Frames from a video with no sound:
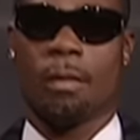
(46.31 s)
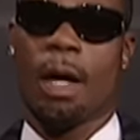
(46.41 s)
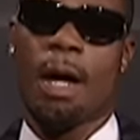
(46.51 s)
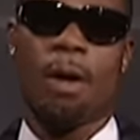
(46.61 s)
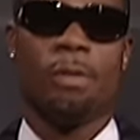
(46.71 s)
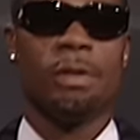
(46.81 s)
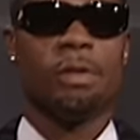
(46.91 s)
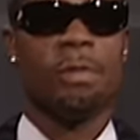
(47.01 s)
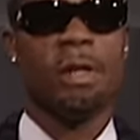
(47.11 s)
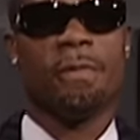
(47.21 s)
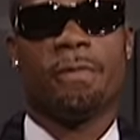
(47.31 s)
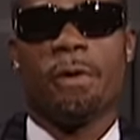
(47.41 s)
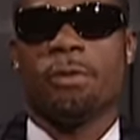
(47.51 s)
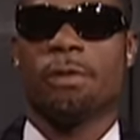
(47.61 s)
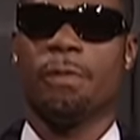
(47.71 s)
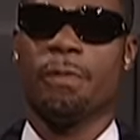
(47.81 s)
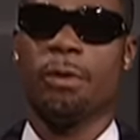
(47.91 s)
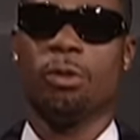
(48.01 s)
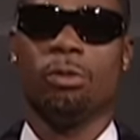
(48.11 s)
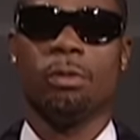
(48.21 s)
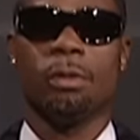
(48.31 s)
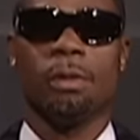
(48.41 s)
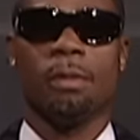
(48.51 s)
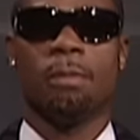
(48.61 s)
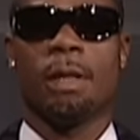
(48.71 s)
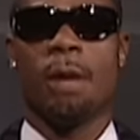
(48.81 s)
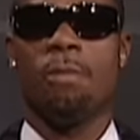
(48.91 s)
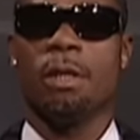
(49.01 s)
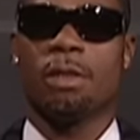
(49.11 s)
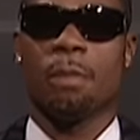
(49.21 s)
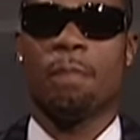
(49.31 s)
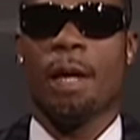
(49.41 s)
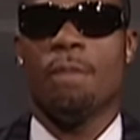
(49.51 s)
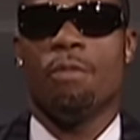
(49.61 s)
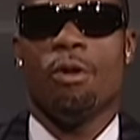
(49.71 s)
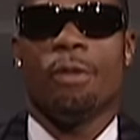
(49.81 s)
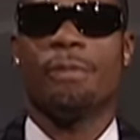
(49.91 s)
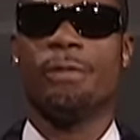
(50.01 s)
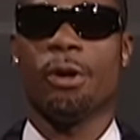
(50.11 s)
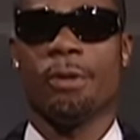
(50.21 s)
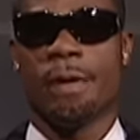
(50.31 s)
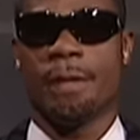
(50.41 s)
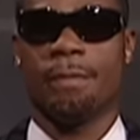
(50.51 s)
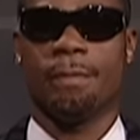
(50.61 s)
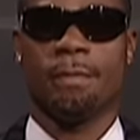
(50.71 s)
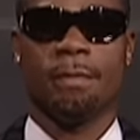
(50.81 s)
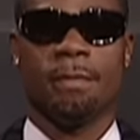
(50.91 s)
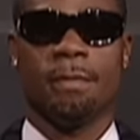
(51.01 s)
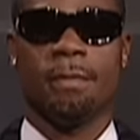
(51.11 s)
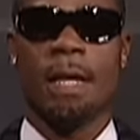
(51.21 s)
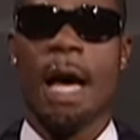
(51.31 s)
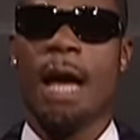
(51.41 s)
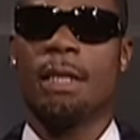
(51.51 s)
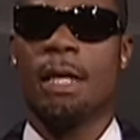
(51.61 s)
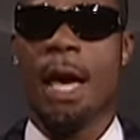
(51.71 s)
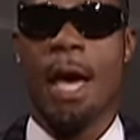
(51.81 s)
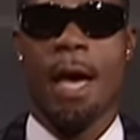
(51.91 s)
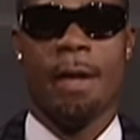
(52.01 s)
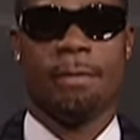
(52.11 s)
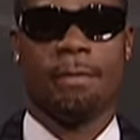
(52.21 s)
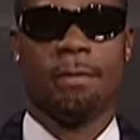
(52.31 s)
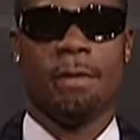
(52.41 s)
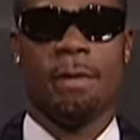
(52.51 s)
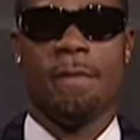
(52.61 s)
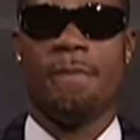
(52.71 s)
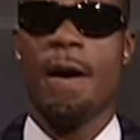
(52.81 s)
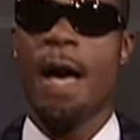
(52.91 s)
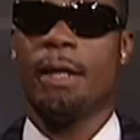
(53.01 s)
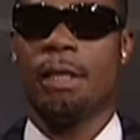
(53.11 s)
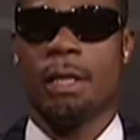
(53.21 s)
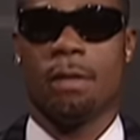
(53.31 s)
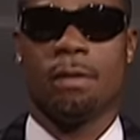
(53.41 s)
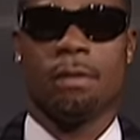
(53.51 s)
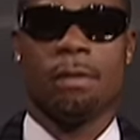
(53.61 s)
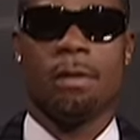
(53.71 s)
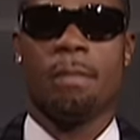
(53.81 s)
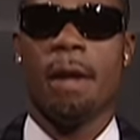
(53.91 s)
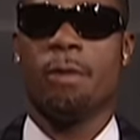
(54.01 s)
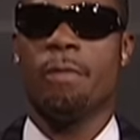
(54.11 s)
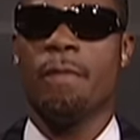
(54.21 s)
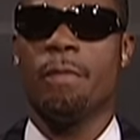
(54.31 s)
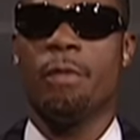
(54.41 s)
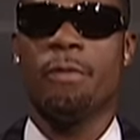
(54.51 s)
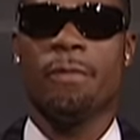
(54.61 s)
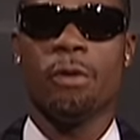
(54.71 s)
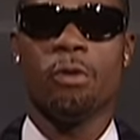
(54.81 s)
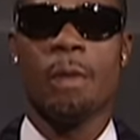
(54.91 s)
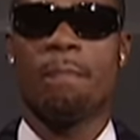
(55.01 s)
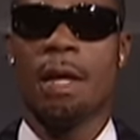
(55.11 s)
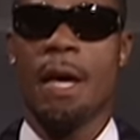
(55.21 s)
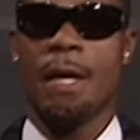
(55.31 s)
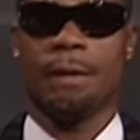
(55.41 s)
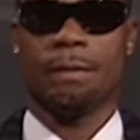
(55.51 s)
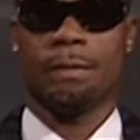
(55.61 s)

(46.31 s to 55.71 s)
I always wanted frozen food, but I wanted to pay more for it. Now I can. Finally, microwavable food with bling.